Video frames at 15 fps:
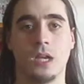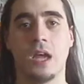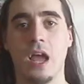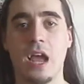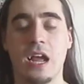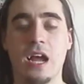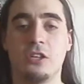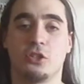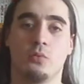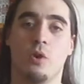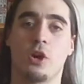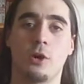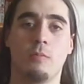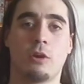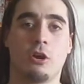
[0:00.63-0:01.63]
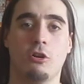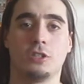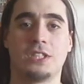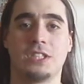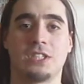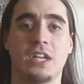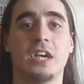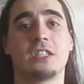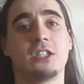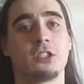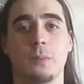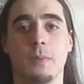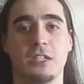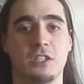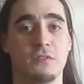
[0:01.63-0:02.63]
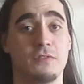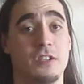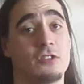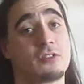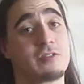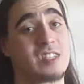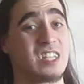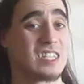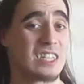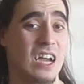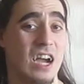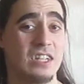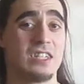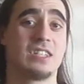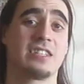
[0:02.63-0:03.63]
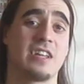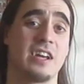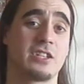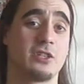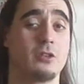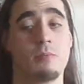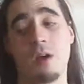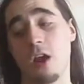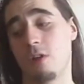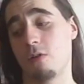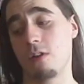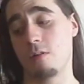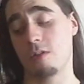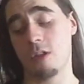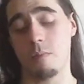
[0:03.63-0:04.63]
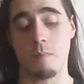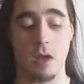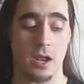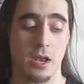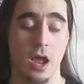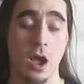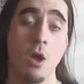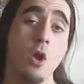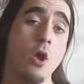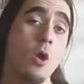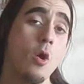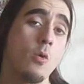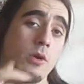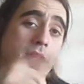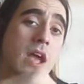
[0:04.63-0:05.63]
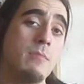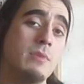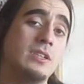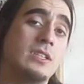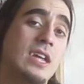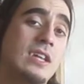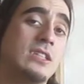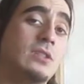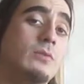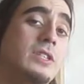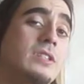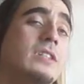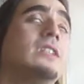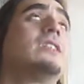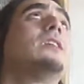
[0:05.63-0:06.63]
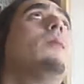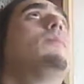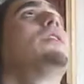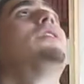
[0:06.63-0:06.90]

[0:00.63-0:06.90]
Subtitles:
Hey guys, and welcome to Curls Dislike. These are basically videos of things I dislike, so you might agree with them, might not. With that being said, let's see what today's topic